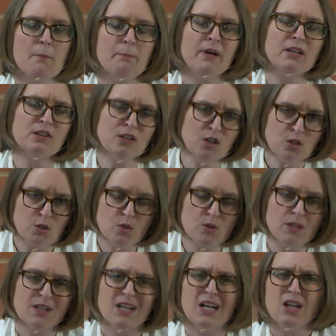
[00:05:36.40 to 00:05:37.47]
But Luke,
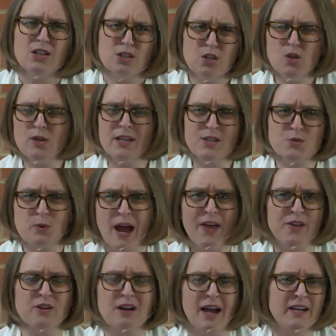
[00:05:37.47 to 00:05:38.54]
Luke is
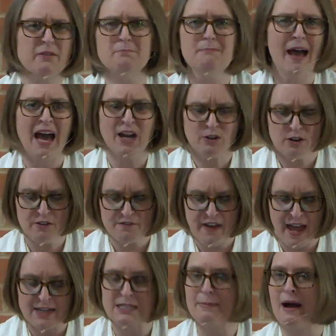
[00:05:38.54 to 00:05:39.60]
rather kind of matter of
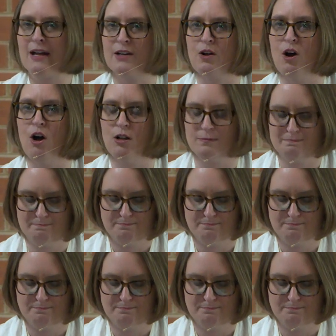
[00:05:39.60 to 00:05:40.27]
fact about it all.